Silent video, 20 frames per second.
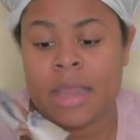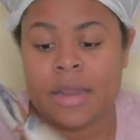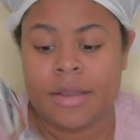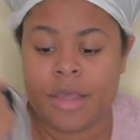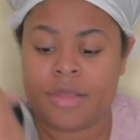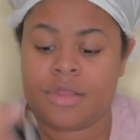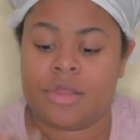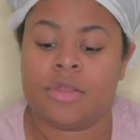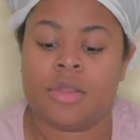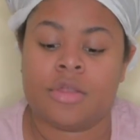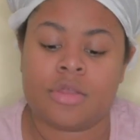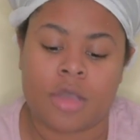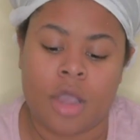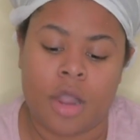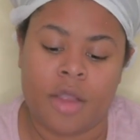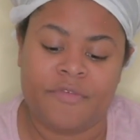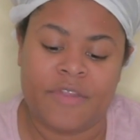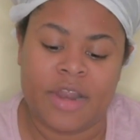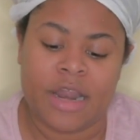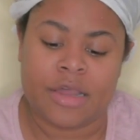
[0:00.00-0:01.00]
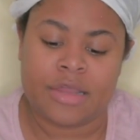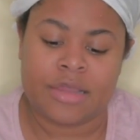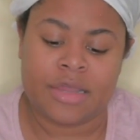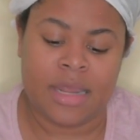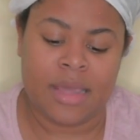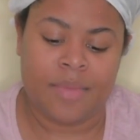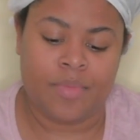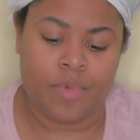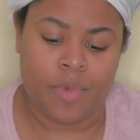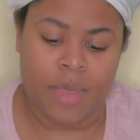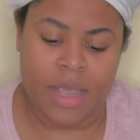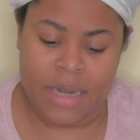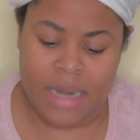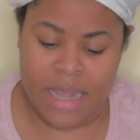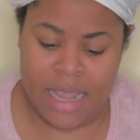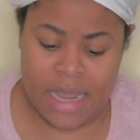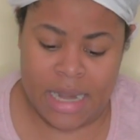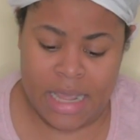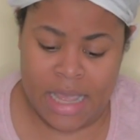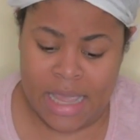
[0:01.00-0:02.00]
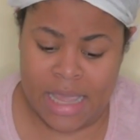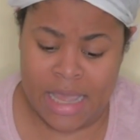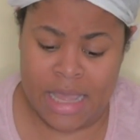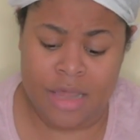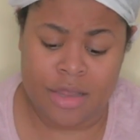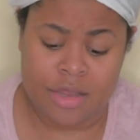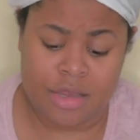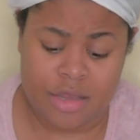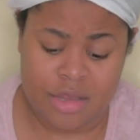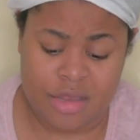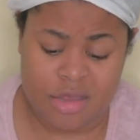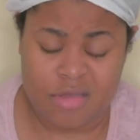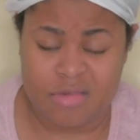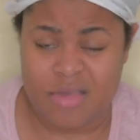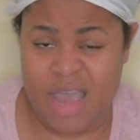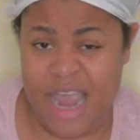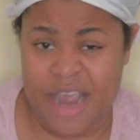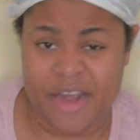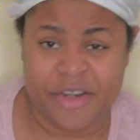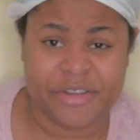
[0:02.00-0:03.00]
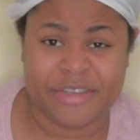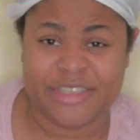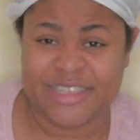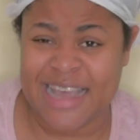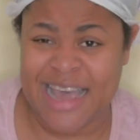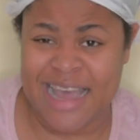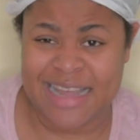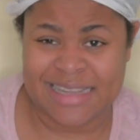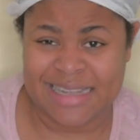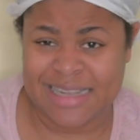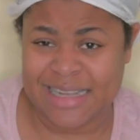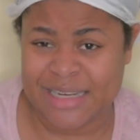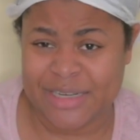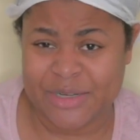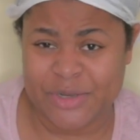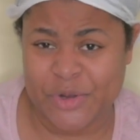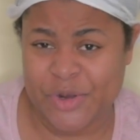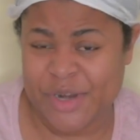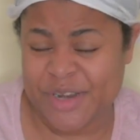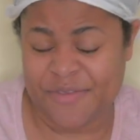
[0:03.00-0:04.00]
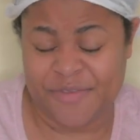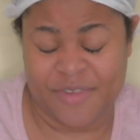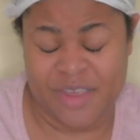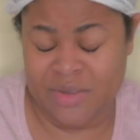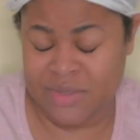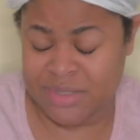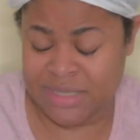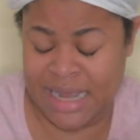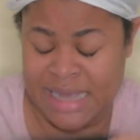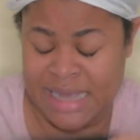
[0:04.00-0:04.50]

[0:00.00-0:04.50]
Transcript: This is the scarf that I sleep with. It is either satin or it feels